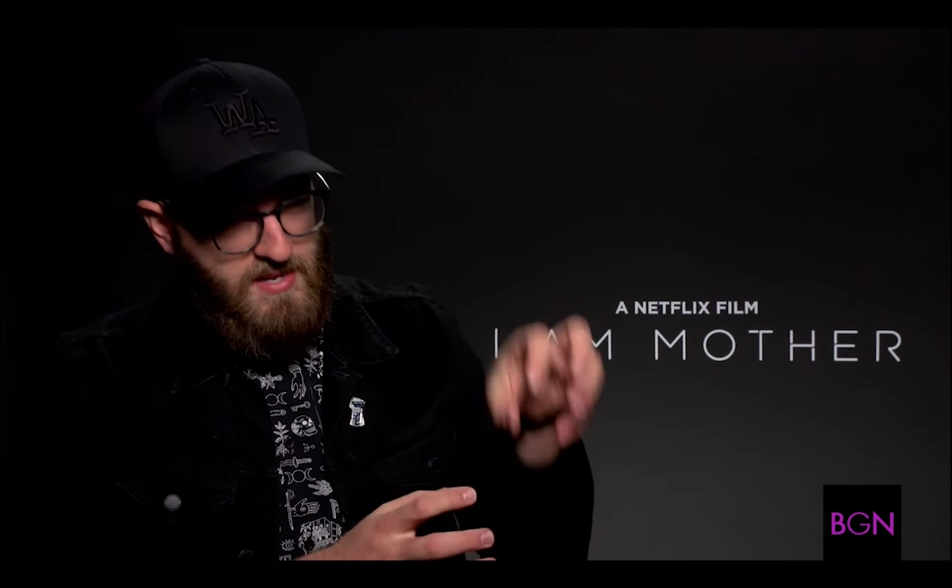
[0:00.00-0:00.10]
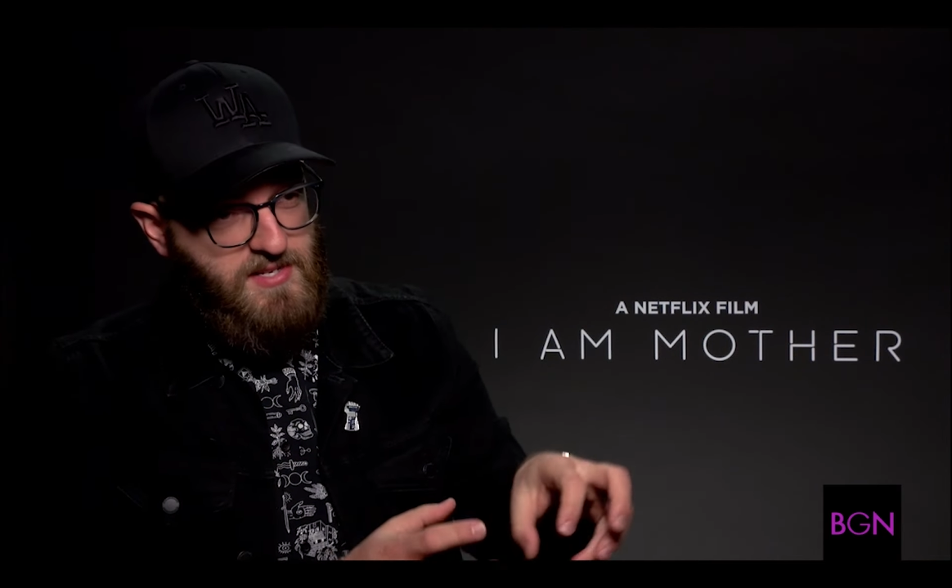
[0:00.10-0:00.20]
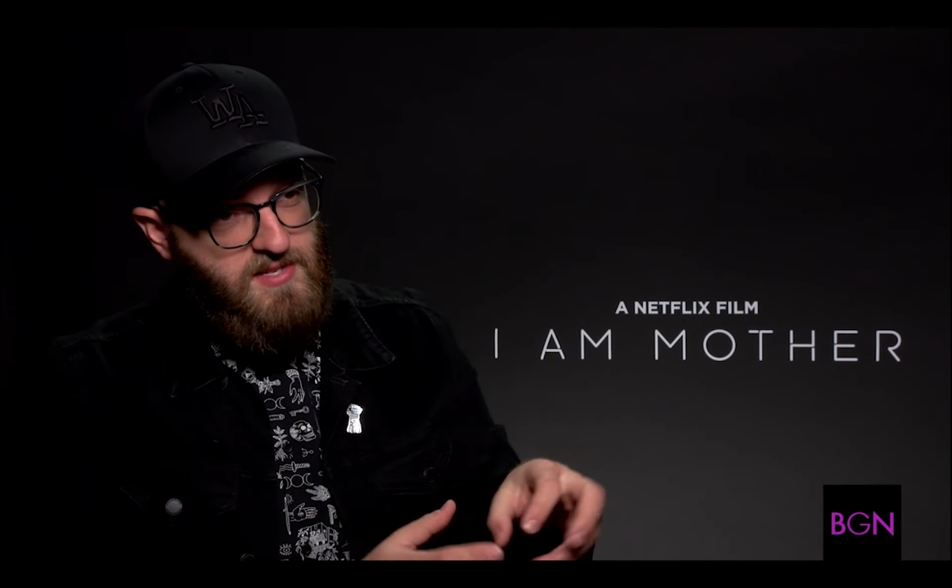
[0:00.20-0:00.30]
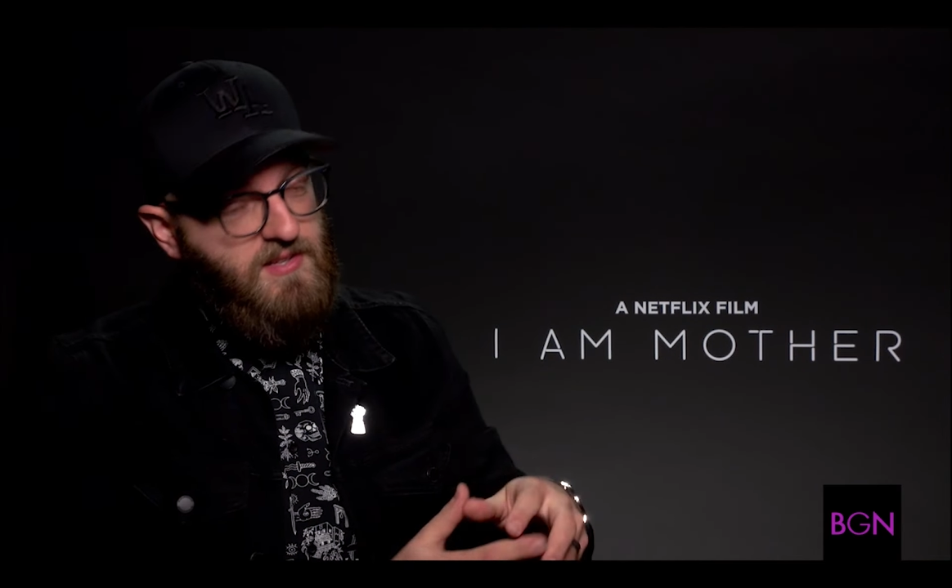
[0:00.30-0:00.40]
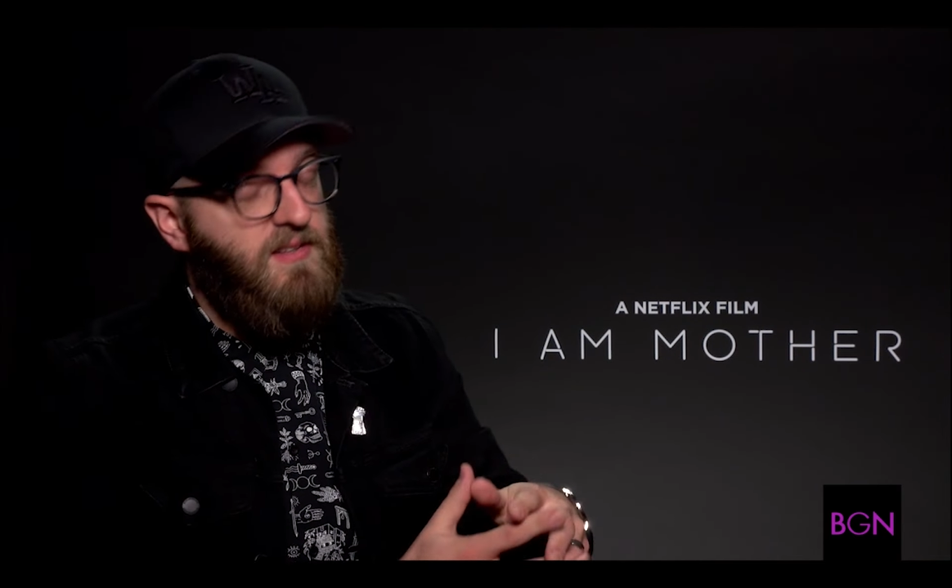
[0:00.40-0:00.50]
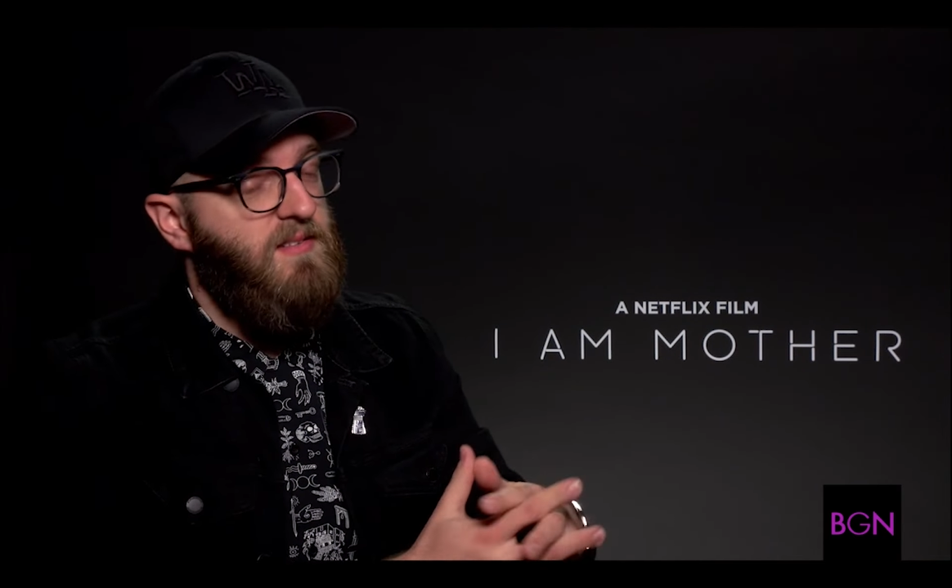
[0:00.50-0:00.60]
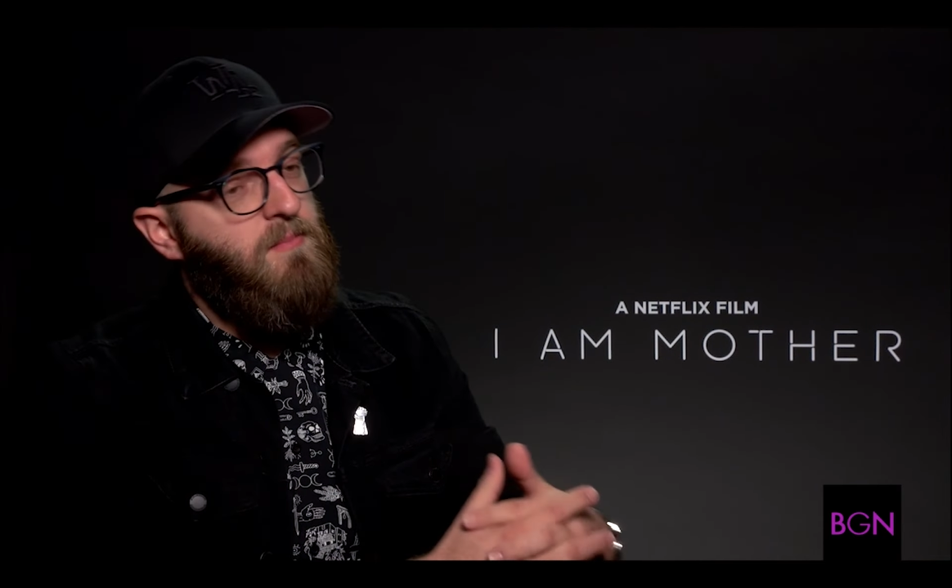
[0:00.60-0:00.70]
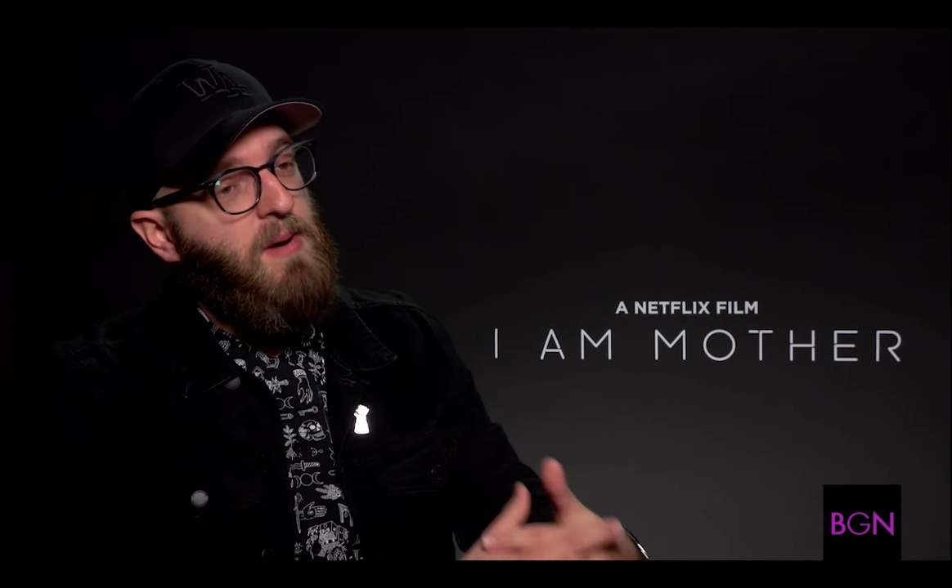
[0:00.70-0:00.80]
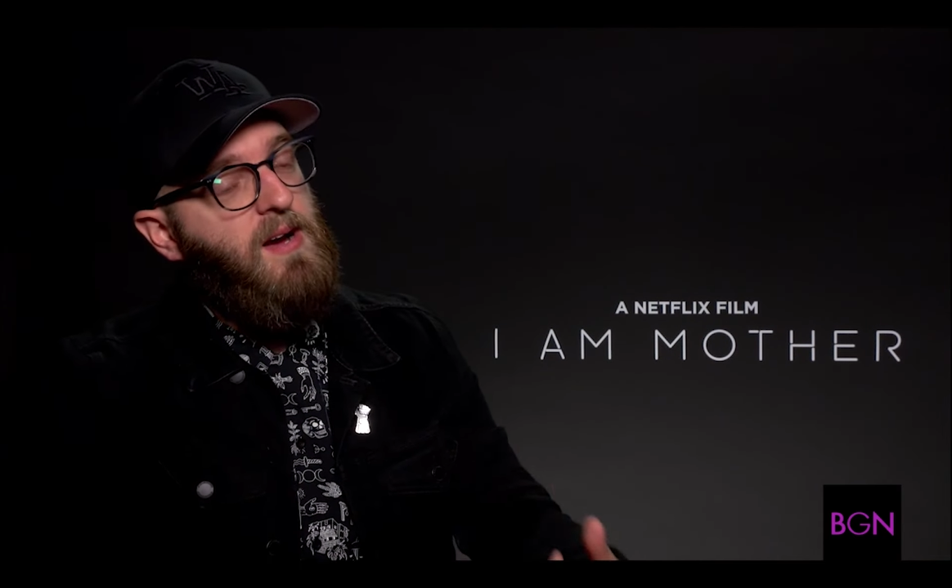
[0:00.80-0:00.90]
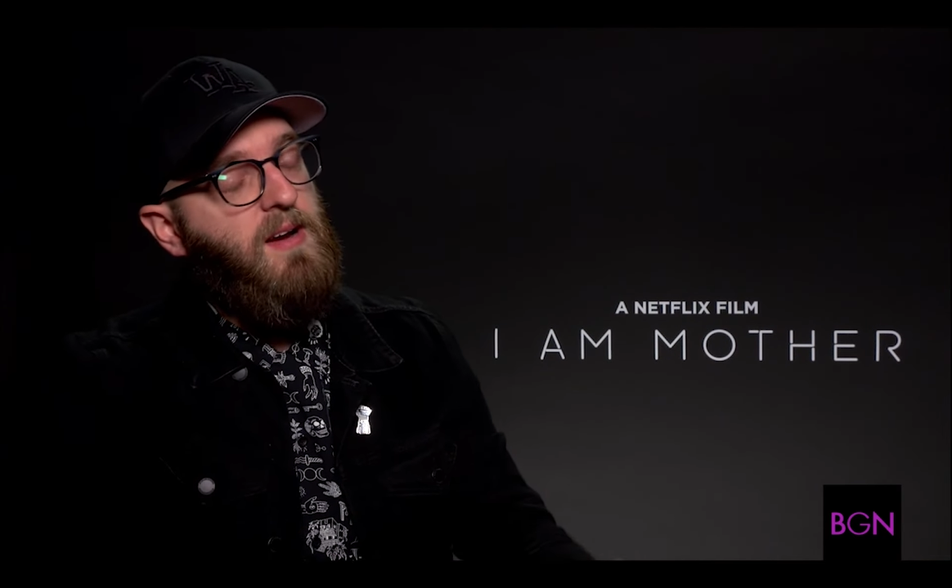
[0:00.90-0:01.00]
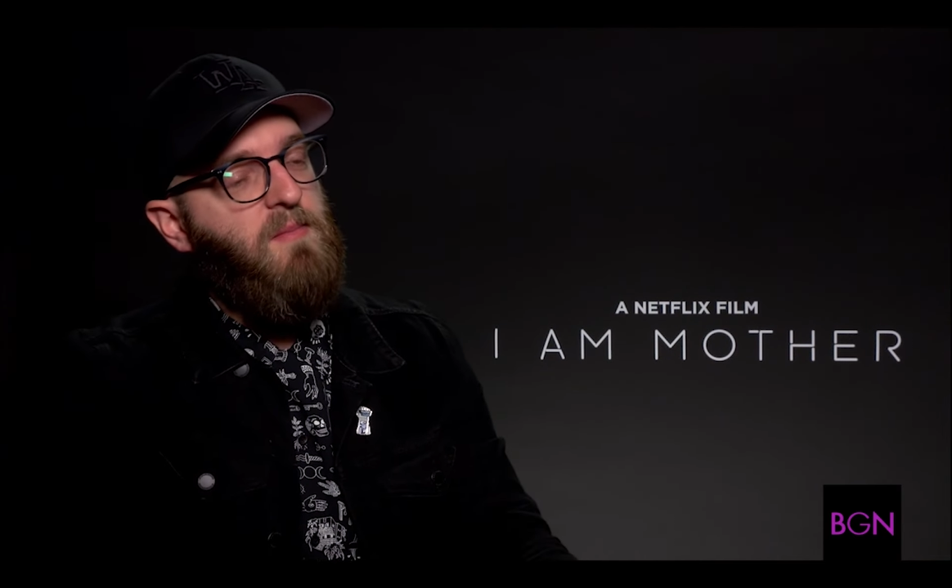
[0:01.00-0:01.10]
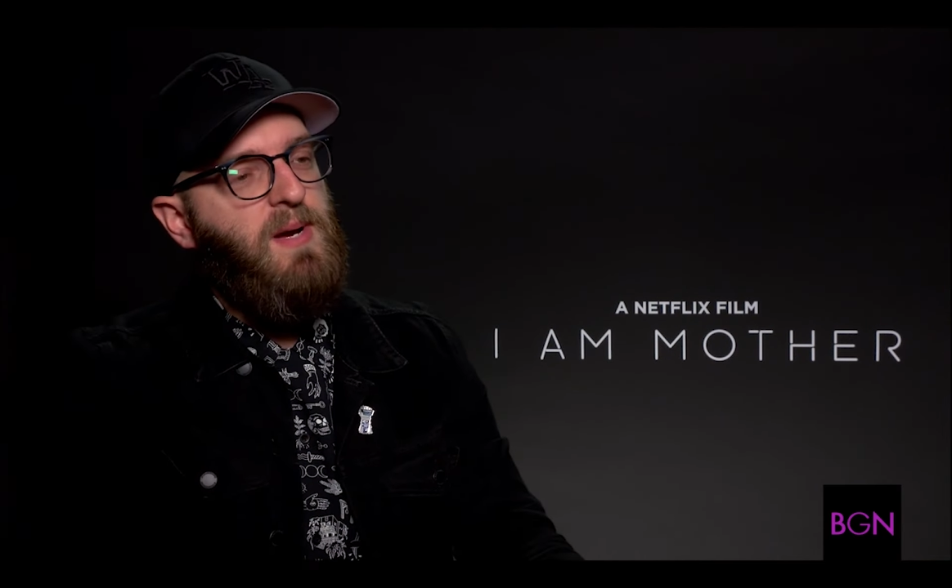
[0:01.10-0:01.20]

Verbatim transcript: into the, mm. the bunker.